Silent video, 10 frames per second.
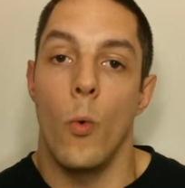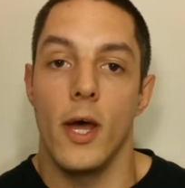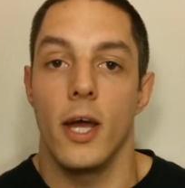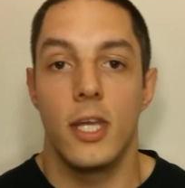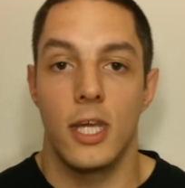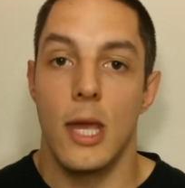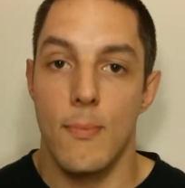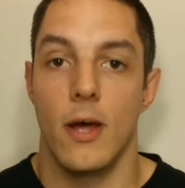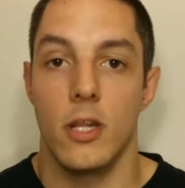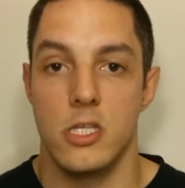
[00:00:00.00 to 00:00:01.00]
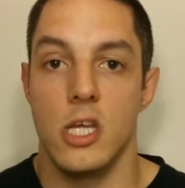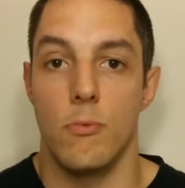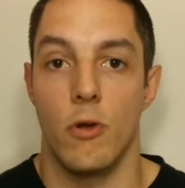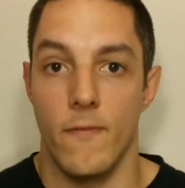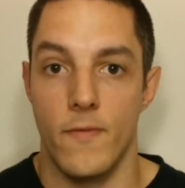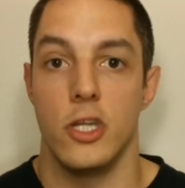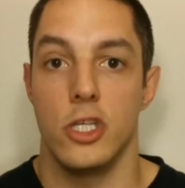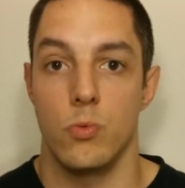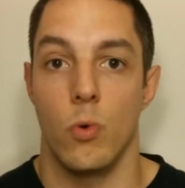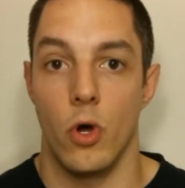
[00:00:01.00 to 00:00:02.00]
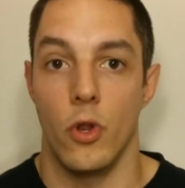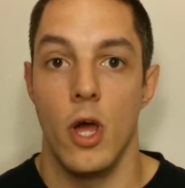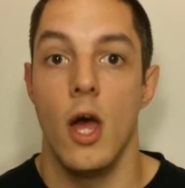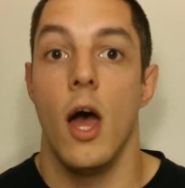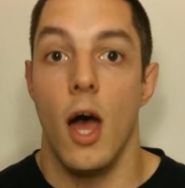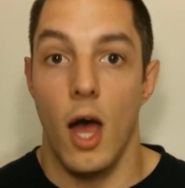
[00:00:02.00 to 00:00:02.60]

When I came out of the cinema on Avengers 1,